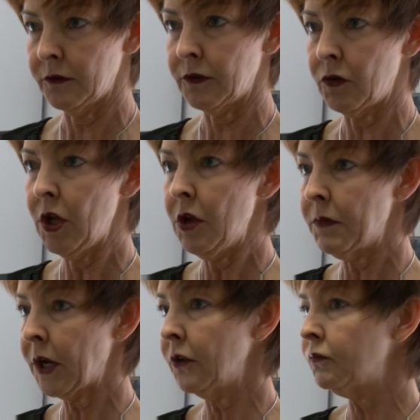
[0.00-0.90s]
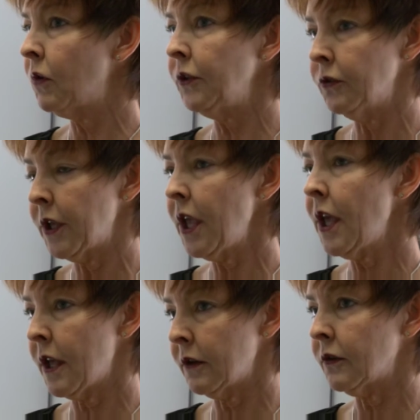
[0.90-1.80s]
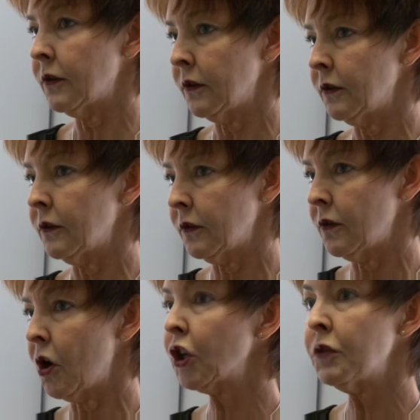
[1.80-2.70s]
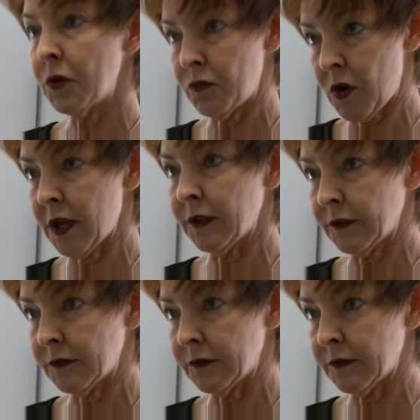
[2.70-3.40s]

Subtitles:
So, because what you'll get, argument-wise,